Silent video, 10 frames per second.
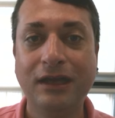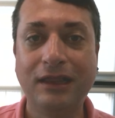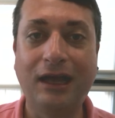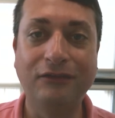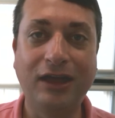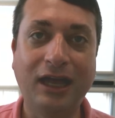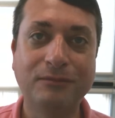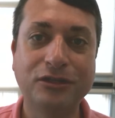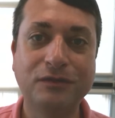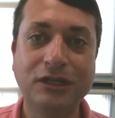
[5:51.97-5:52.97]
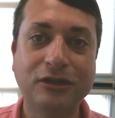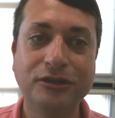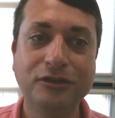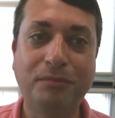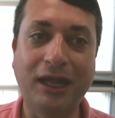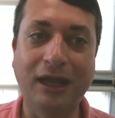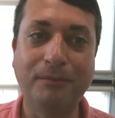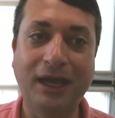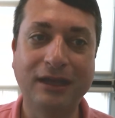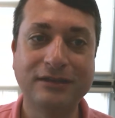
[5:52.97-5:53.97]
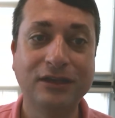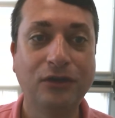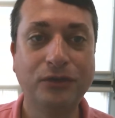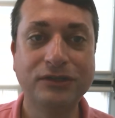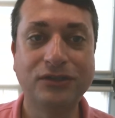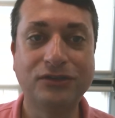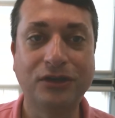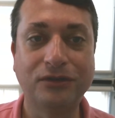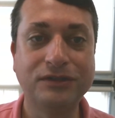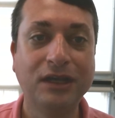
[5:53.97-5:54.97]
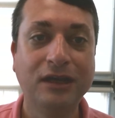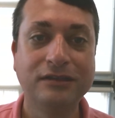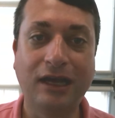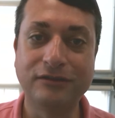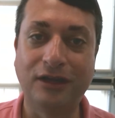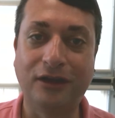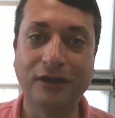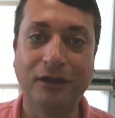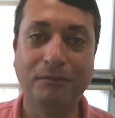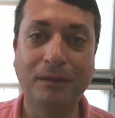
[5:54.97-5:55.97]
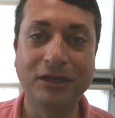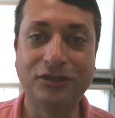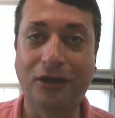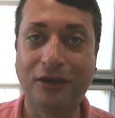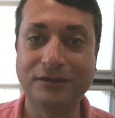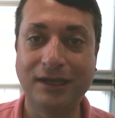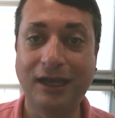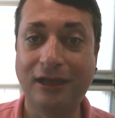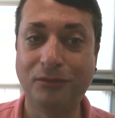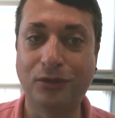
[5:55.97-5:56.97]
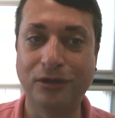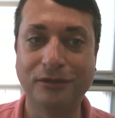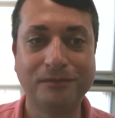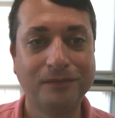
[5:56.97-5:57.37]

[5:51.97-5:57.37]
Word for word: Live animals would include black bass, oyster toads, tautog, mummichogs, and more.